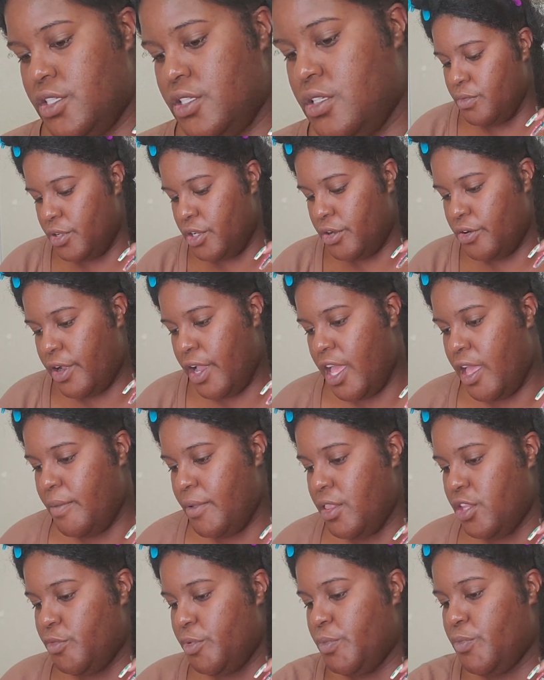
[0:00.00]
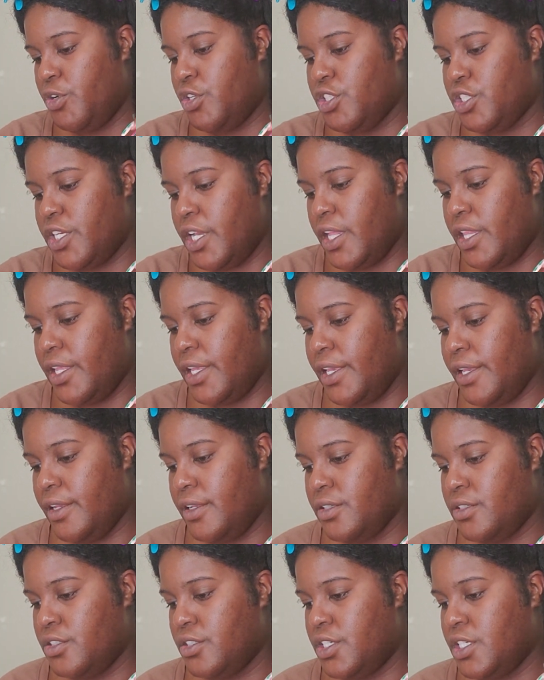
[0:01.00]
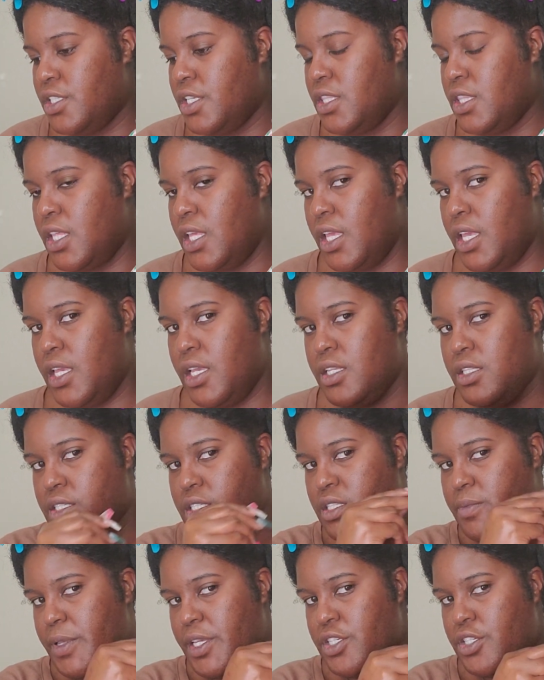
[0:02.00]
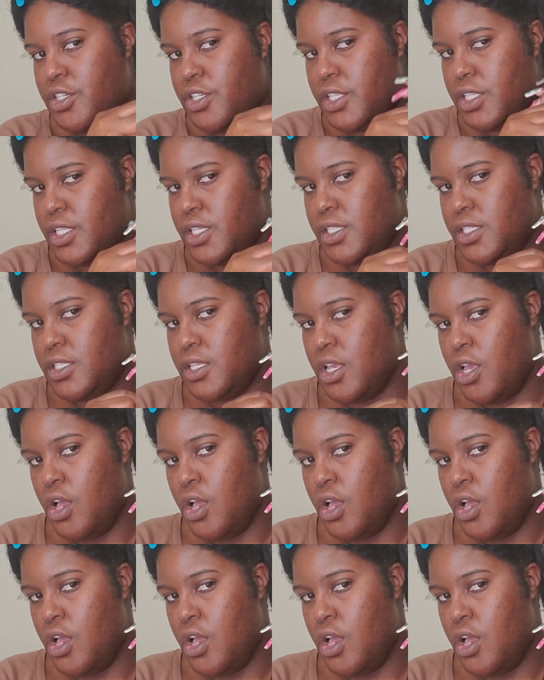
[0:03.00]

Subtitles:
I'm gonna grab a little bit more jelly just at the end, just to make sure that this